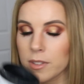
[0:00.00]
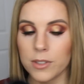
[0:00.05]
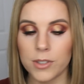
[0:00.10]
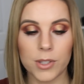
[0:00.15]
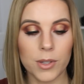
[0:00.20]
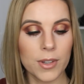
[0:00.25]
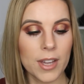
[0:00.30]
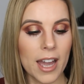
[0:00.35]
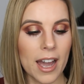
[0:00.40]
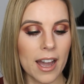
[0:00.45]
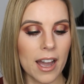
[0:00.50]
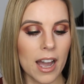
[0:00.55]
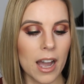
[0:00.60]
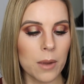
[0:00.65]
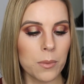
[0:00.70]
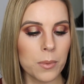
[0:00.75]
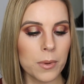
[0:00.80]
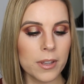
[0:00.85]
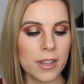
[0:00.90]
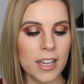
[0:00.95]
So yeah,
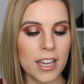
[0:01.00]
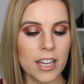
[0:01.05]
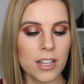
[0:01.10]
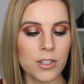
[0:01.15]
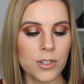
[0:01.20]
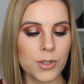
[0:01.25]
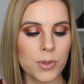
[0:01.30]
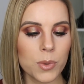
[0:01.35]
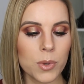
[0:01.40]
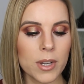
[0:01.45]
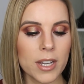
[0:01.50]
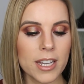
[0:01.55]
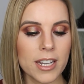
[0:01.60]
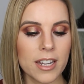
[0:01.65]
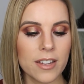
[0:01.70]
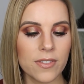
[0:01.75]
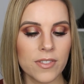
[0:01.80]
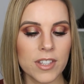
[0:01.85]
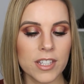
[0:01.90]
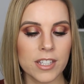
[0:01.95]
I really
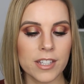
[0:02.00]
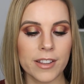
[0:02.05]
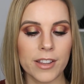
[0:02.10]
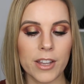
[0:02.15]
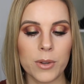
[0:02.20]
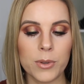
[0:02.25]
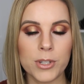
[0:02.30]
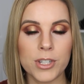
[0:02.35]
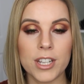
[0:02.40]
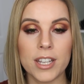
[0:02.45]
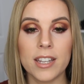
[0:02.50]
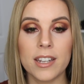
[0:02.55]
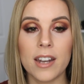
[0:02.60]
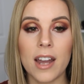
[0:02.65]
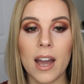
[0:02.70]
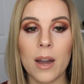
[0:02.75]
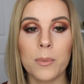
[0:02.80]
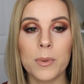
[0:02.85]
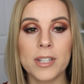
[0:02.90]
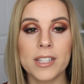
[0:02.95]
enjoyed this lotion.
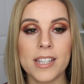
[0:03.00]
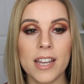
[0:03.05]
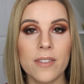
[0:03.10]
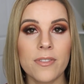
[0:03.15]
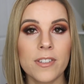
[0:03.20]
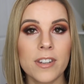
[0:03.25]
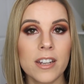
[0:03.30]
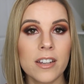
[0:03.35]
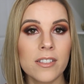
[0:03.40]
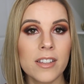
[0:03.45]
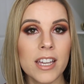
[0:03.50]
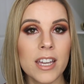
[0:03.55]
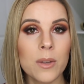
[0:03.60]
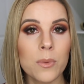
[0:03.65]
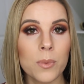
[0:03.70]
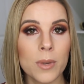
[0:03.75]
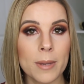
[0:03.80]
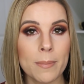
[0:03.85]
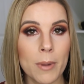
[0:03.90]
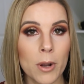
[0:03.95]
I would
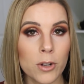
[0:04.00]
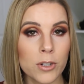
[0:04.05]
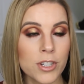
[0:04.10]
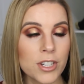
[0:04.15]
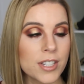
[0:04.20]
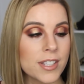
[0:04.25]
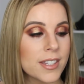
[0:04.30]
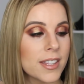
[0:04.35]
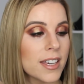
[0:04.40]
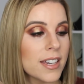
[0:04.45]
definitely repurchase